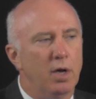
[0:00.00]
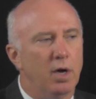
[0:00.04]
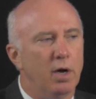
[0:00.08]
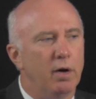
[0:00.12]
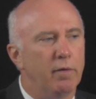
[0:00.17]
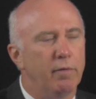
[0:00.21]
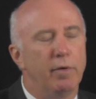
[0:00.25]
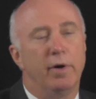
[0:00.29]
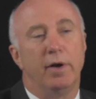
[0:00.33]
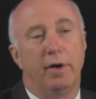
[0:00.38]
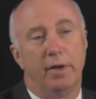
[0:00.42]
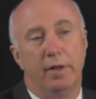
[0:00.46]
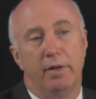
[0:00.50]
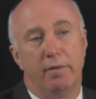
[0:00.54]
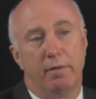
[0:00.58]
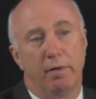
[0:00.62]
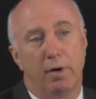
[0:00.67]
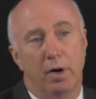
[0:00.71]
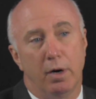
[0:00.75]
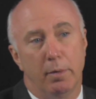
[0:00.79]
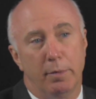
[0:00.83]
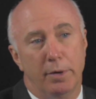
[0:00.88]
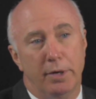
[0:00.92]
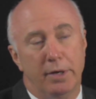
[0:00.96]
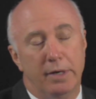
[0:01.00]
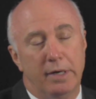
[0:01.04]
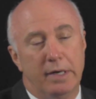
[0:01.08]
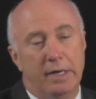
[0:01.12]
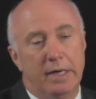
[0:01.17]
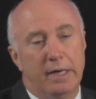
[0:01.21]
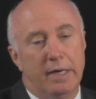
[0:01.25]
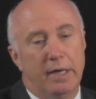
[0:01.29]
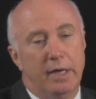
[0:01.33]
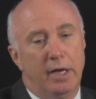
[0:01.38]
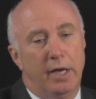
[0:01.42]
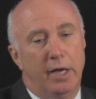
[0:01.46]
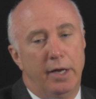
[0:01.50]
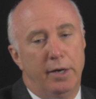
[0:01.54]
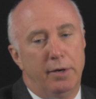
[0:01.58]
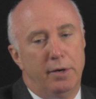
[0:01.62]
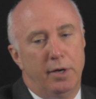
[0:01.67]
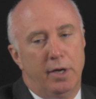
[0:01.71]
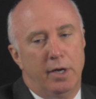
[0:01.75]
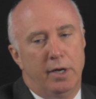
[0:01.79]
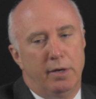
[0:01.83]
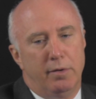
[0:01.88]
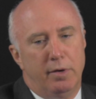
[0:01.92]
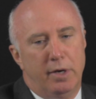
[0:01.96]
friendly to the environment.
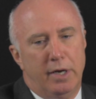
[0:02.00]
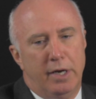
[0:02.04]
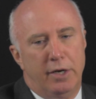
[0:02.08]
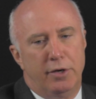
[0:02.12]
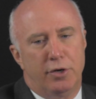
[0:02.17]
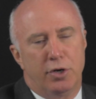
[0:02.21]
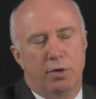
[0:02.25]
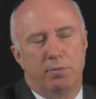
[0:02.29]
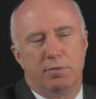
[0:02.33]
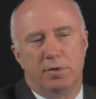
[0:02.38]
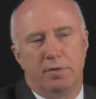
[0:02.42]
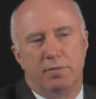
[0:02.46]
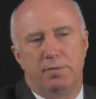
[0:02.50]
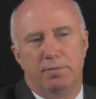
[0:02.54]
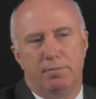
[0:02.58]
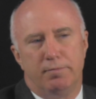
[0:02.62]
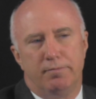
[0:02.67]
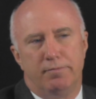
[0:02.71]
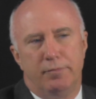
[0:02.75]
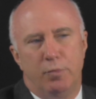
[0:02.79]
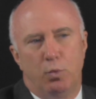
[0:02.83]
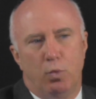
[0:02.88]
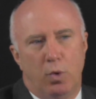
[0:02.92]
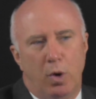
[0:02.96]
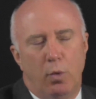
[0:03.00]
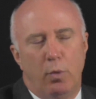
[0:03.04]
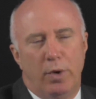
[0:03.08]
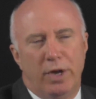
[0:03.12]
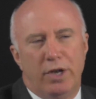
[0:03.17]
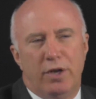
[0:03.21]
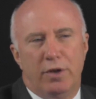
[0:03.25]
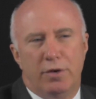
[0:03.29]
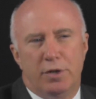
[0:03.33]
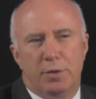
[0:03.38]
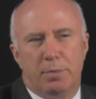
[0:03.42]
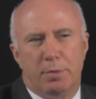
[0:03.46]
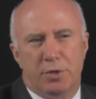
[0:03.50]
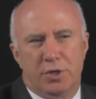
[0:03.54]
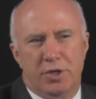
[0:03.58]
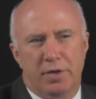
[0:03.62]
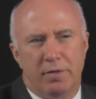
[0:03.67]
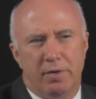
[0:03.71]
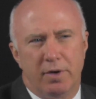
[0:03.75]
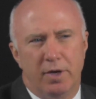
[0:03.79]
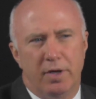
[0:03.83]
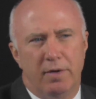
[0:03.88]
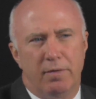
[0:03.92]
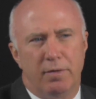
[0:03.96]
And in terms of what we do
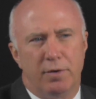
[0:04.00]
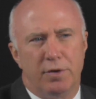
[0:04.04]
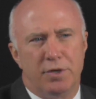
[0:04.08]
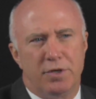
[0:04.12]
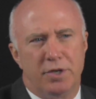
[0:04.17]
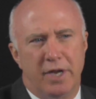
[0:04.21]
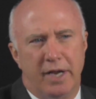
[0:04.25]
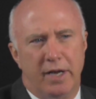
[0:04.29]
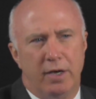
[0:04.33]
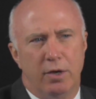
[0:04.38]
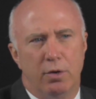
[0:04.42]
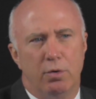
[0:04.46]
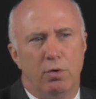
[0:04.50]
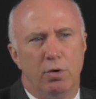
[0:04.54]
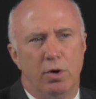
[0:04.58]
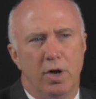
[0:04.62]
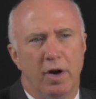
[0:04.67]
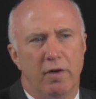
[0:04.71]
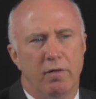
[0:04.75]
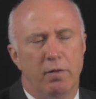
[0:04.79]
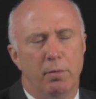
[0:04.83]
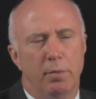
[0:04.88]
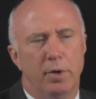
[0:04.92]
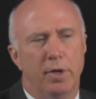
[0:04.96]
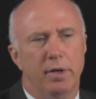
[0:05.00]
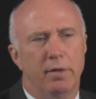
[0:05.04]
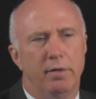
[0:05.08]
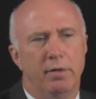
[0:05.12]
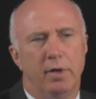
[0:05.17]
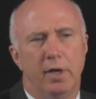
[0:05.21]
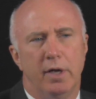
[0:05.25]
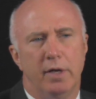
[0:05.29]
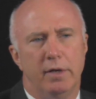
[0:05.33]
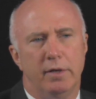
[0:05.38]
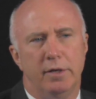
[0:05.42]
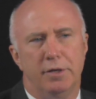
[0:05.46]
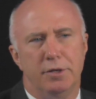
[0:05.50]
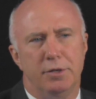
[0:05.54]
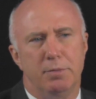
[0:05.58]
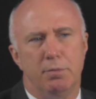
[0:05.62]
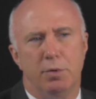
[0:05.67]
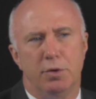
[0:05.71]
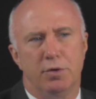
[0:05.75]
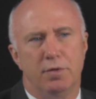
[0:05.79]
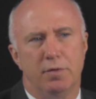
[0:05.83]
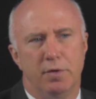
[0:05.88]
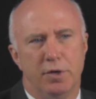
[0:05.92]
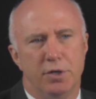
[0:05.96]
specifically for state and local government that is
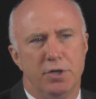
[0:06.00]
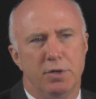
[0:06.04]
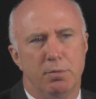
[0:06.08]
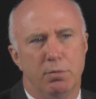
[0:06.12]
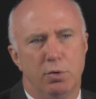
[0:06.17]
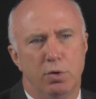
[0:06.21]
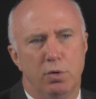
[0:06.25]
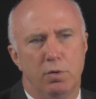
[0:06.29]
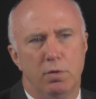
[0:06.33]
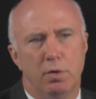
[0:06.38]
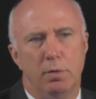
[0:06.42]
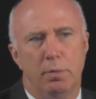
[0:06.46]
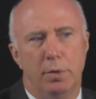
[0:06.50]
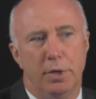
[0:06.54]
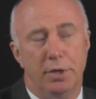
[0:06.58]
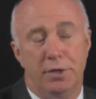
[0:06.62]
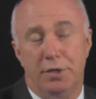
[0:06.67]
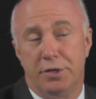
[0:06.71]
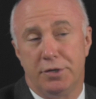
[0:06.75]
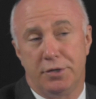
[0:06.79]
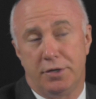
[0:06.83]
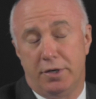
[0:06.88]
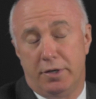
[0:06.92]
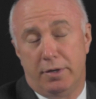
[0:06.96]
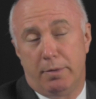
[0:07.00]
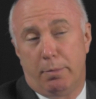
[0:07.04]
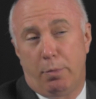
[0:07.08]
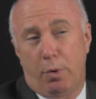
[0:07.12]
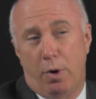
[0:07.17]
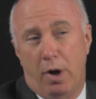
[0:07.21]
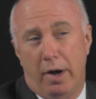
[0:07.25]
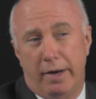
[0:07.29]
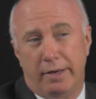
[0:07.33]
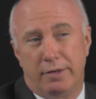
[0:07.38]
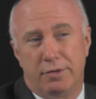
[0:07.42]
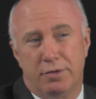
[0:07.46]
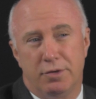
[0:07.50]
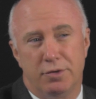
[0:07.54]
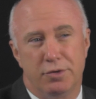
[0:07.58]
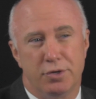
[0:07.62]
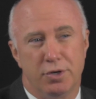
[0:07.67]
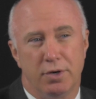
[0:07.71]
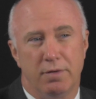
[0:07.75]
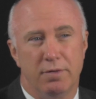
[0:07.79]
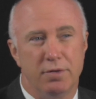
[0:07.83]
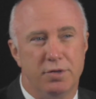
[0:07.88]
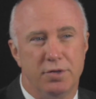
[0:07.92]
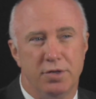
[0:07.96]
most visible would be just in the products and
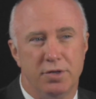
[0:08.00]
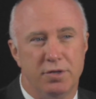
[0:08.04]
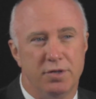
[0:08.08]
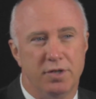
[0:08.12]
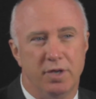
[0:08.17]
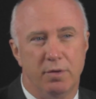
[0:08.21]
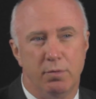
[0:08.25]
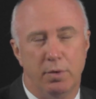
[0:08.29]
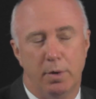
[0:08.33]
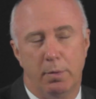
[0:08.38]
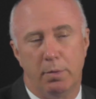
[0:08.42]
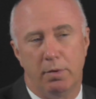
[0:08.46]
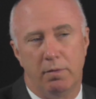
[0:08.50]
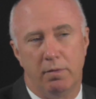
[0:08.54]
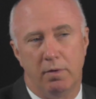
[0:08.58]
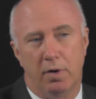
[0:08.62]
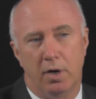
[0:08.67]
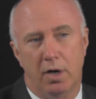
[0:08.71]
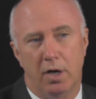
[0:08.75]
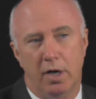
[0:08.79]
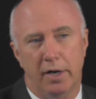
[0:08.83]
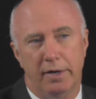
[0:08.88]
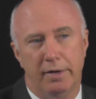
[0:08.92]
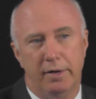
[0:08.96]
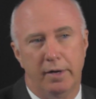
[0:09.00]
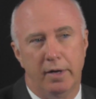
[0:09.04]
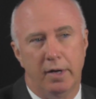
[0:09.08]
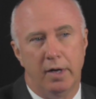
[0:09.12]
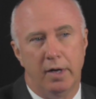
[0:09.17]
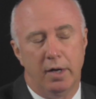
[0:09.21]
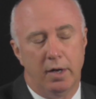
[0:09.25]
services that we provide.